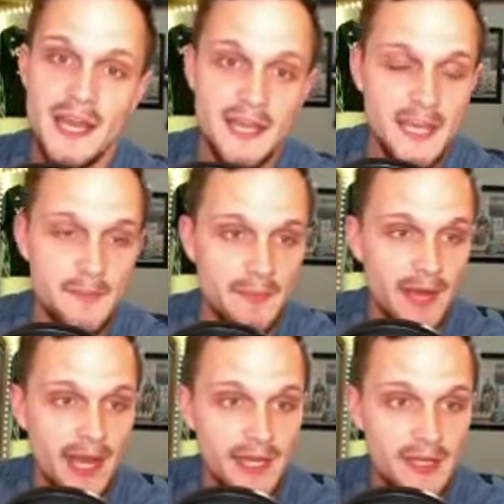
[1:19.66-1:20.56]
keep in
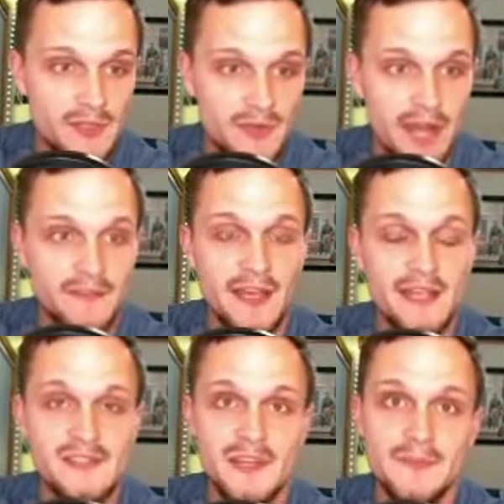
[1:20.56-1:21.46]
mind
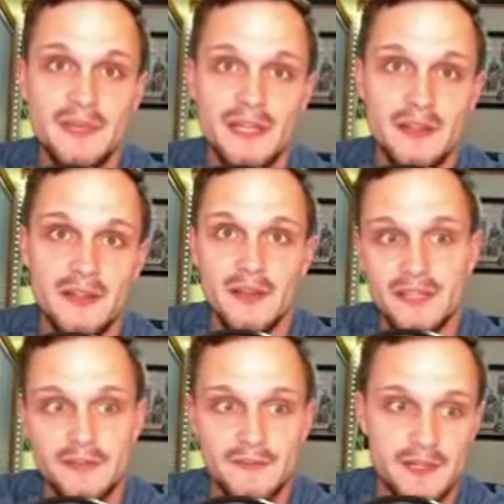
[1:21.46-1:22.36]
DraftKings could be a little
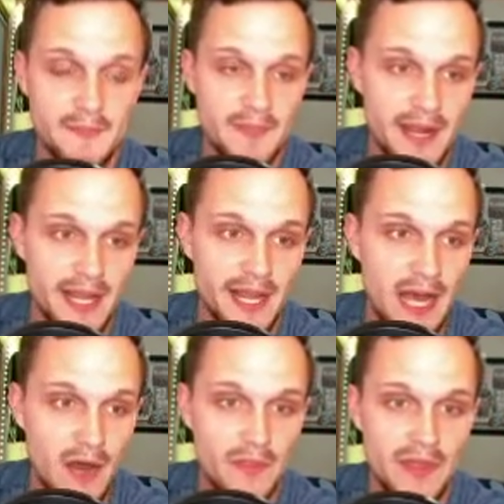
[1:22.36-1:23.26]
different depending on
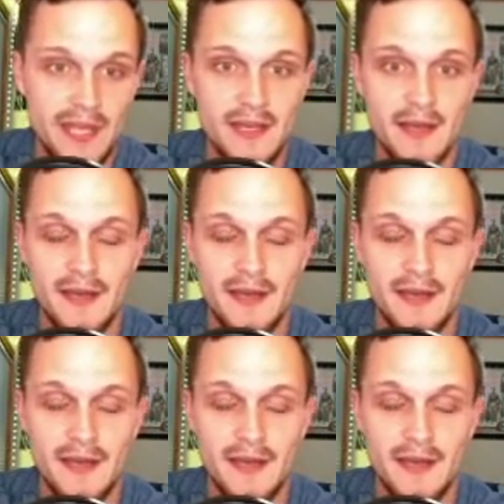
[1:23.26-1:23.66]
how they